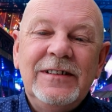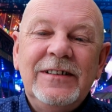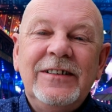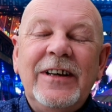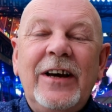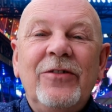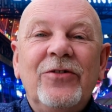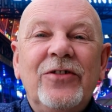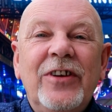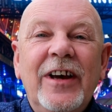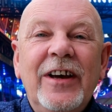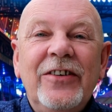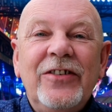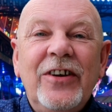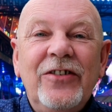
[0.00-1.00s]

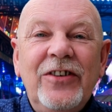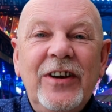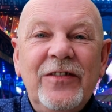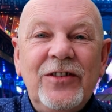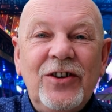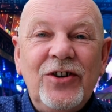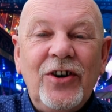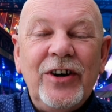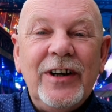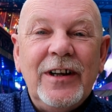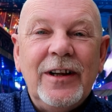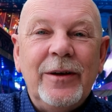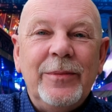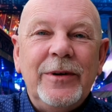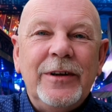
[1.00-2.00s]
Downstairs there's even a
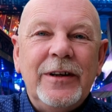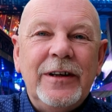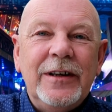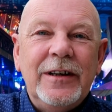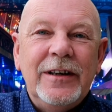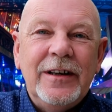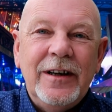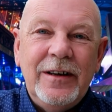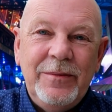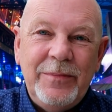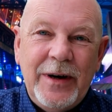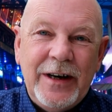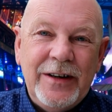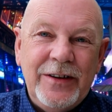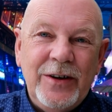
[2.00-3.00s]
nightclub in the
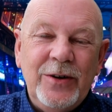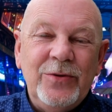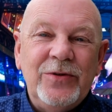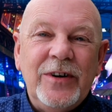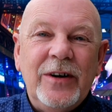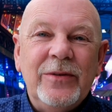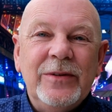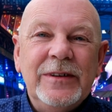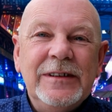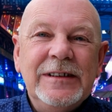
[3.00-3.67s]
back of the hotel.